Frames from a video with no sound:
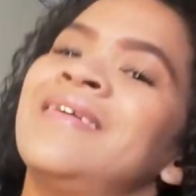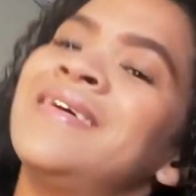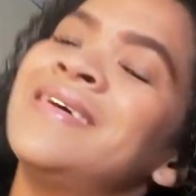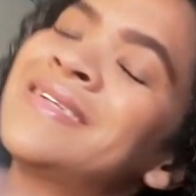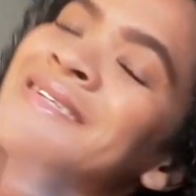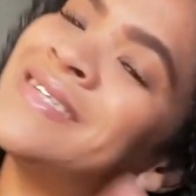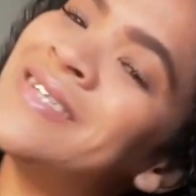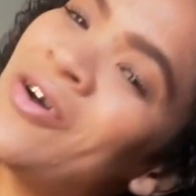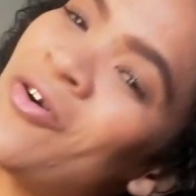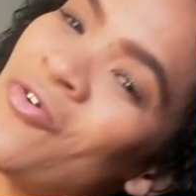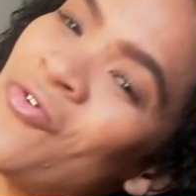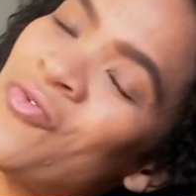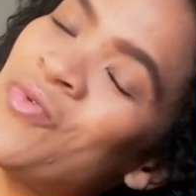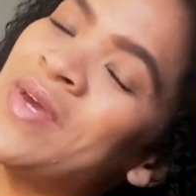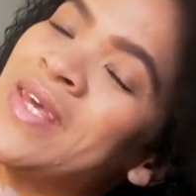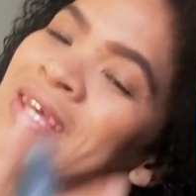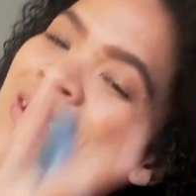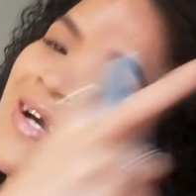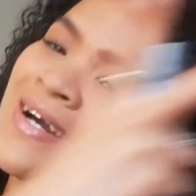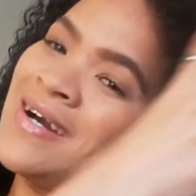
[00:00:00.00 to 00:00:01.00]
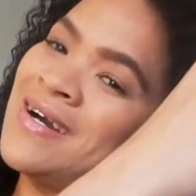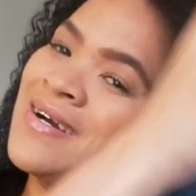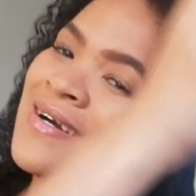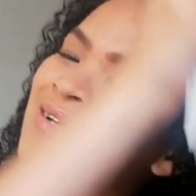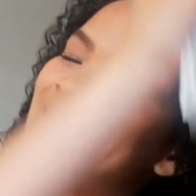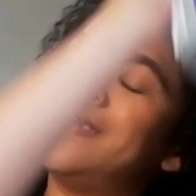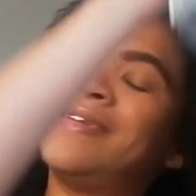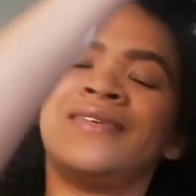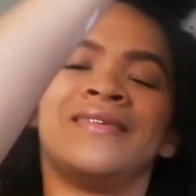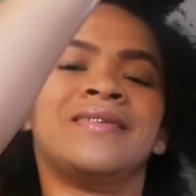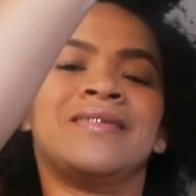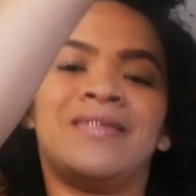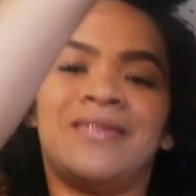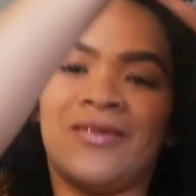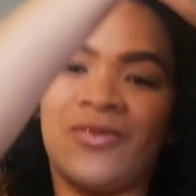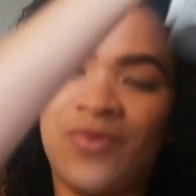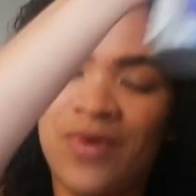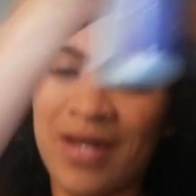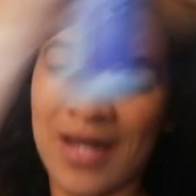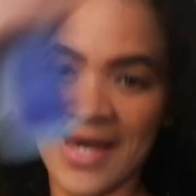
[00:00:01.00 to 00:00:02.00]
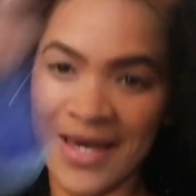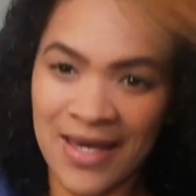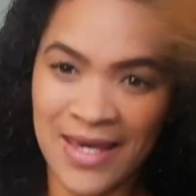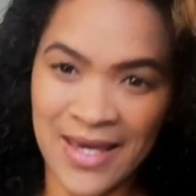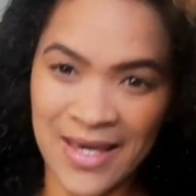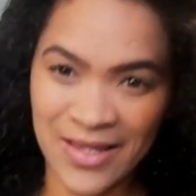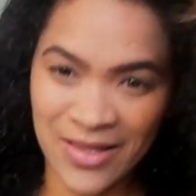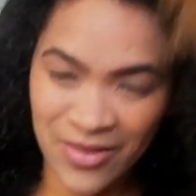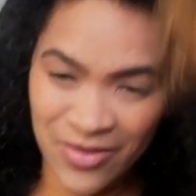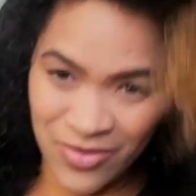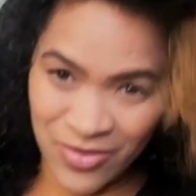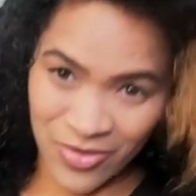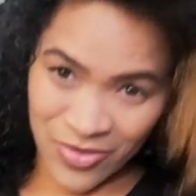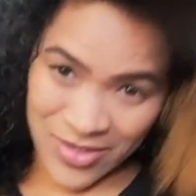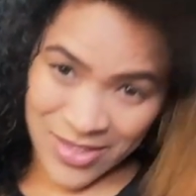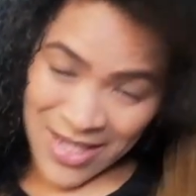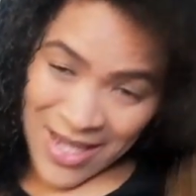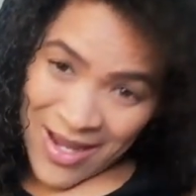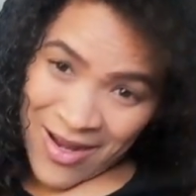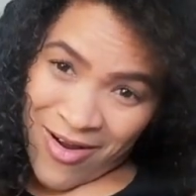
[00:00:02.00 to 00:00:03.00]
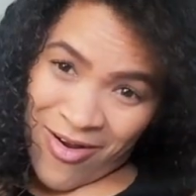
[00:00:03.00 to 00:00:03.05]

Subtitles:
It's so weird when I get it, because